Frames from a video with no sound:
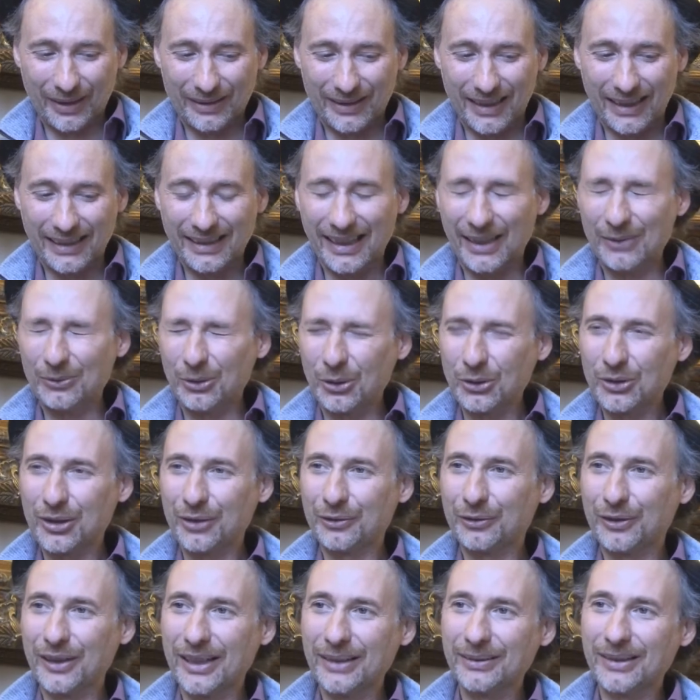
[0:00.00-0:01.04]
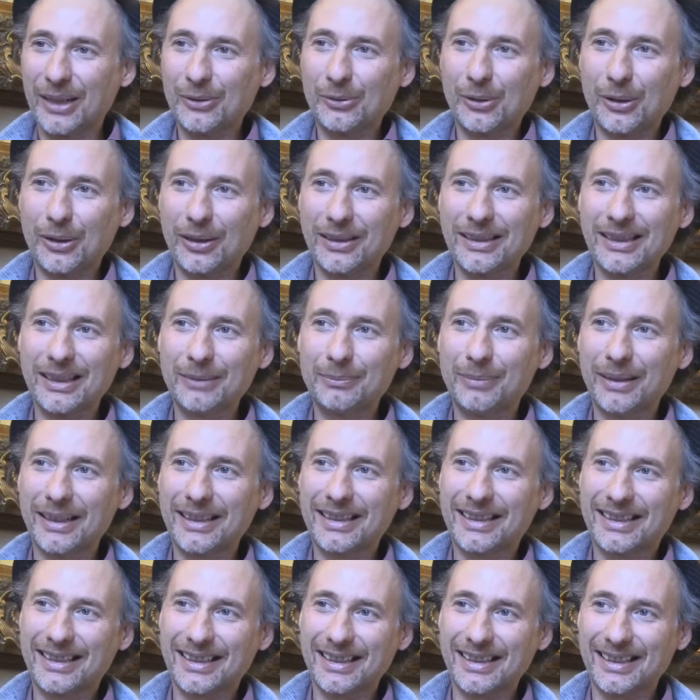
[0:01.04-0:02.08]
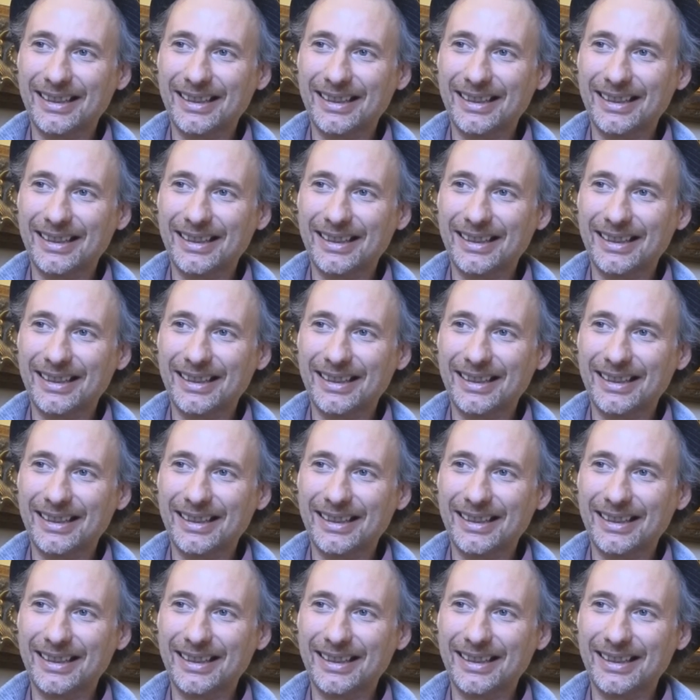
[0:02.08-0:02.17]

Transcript: then there was the film. They were a little bit